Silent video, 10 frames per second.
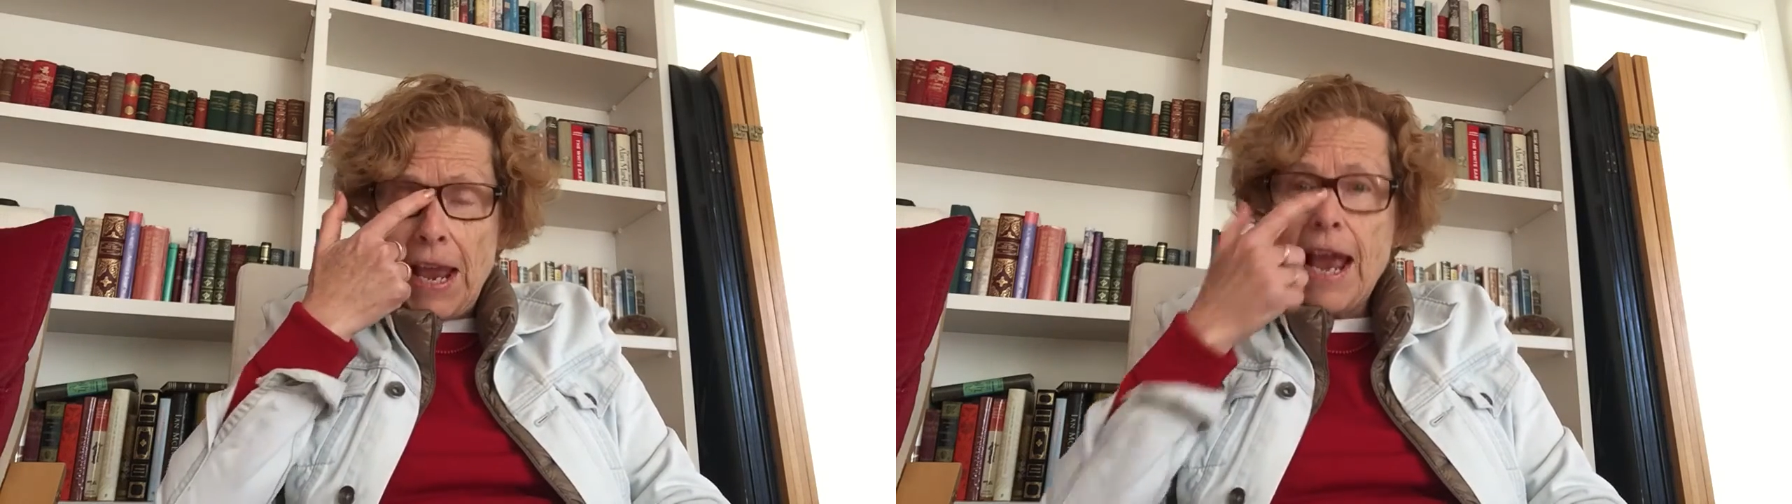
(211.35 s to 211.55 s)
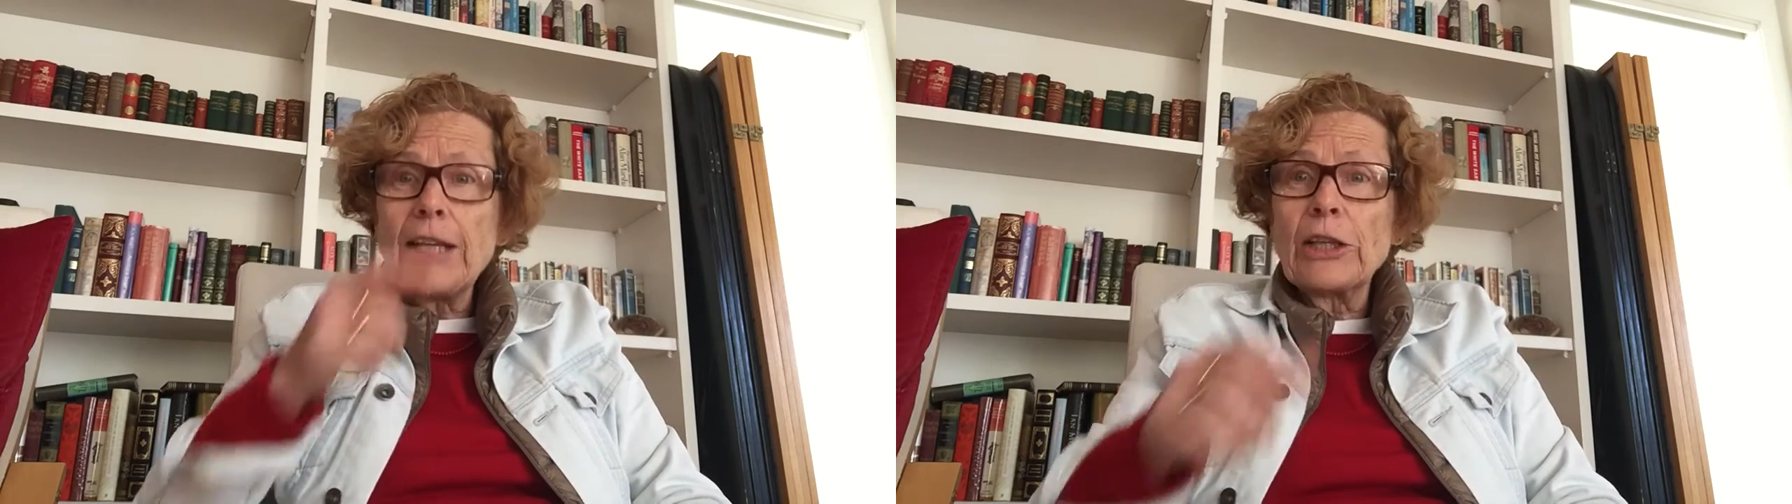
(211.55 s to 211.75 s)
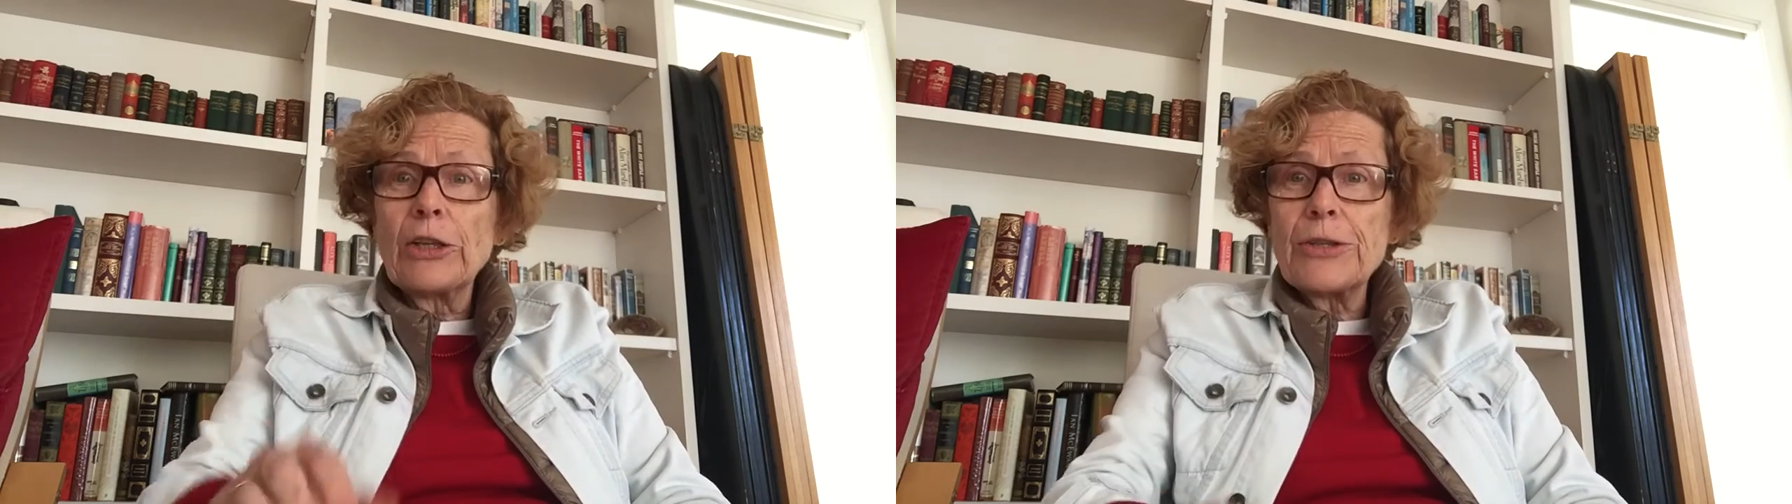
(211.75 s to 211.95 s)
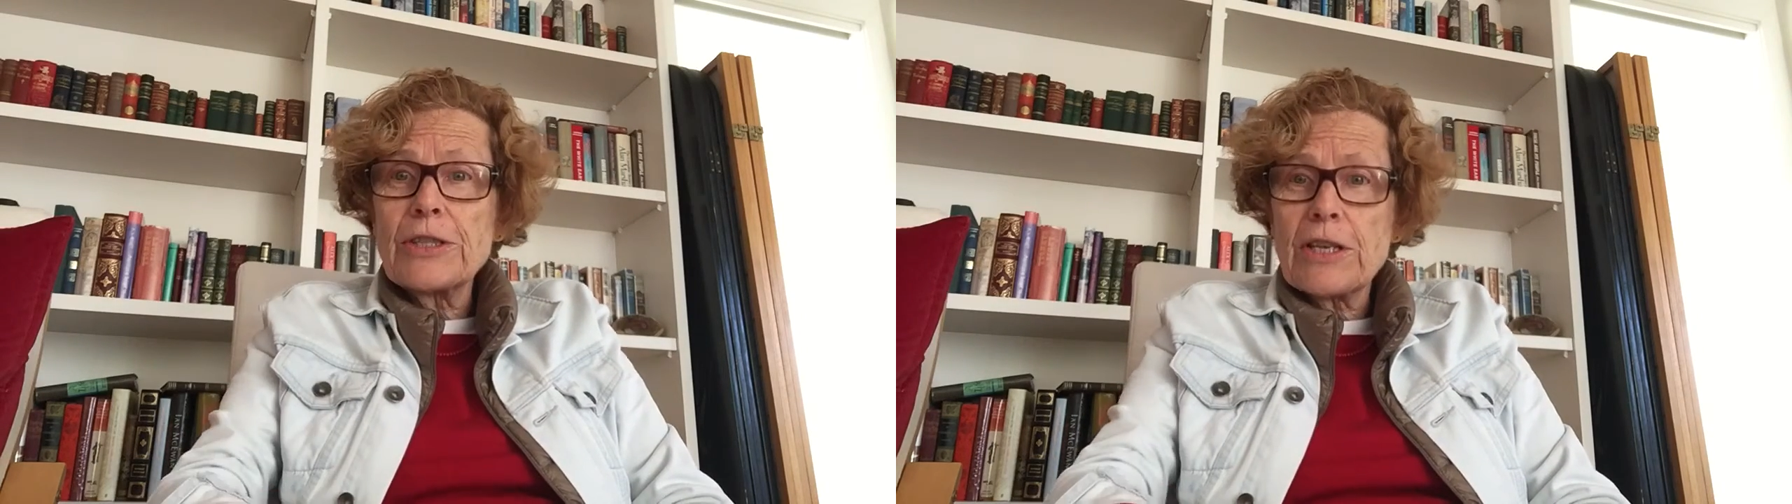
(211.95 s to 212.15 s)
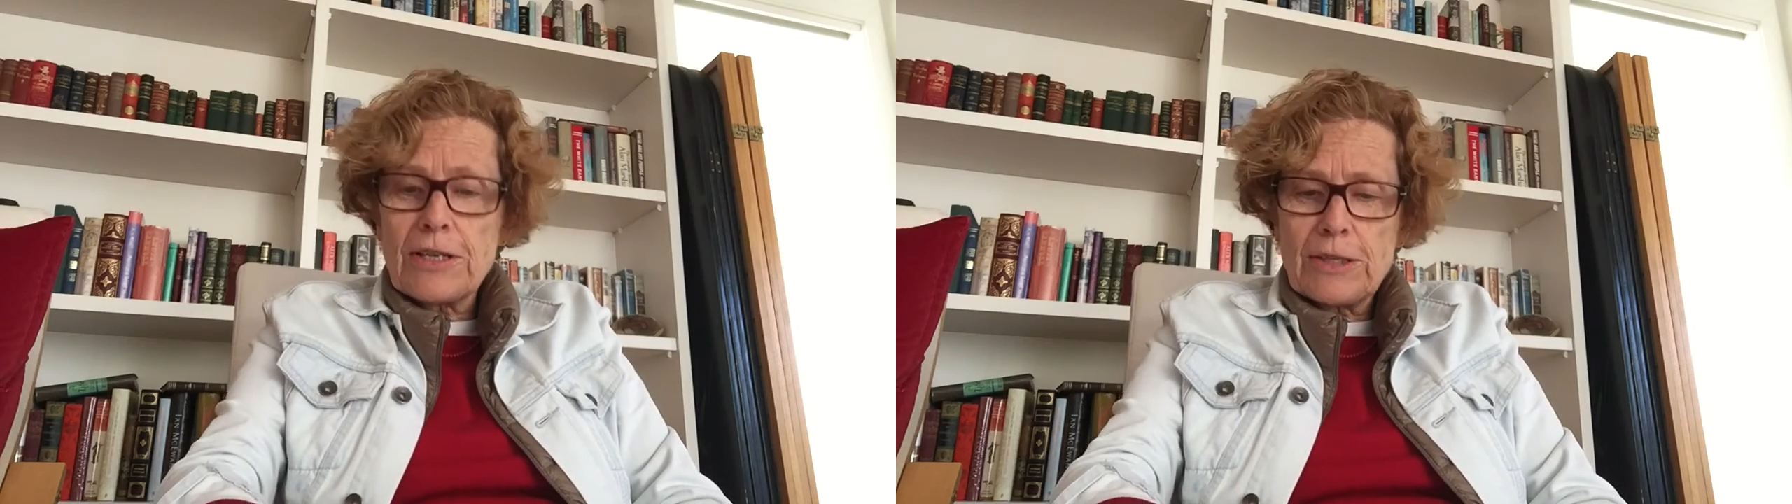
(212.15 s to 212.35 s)
and
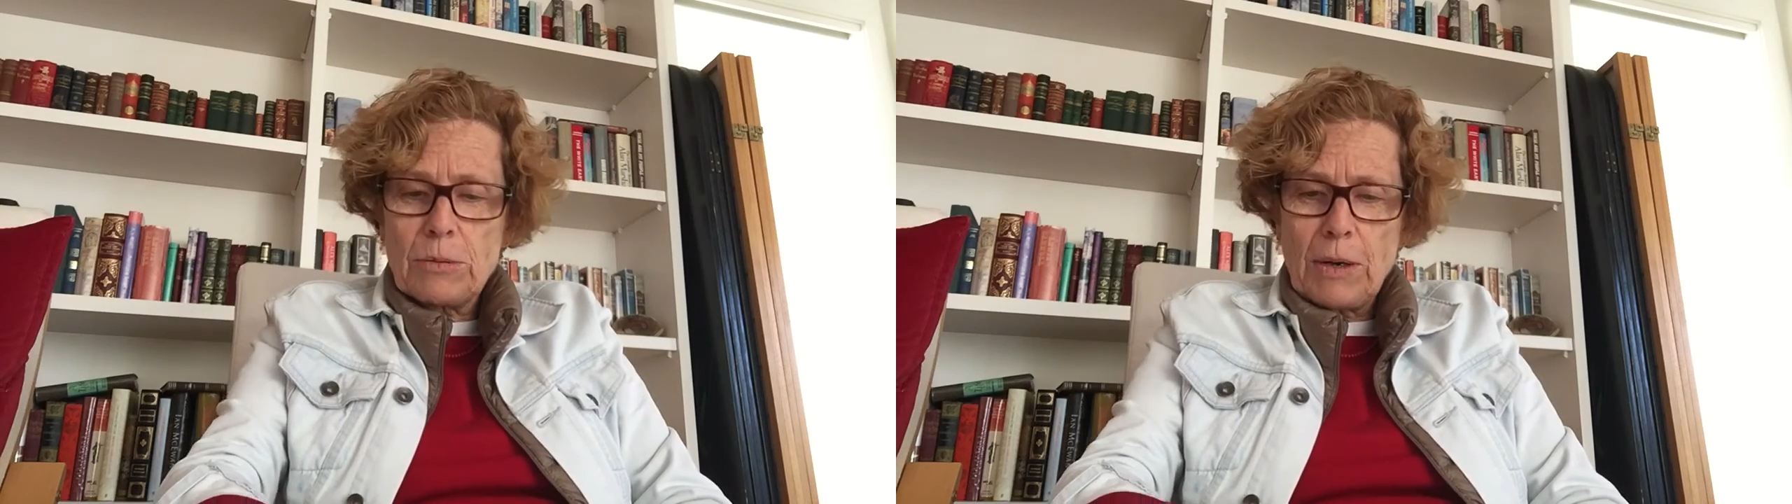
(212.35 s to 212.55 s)
looters were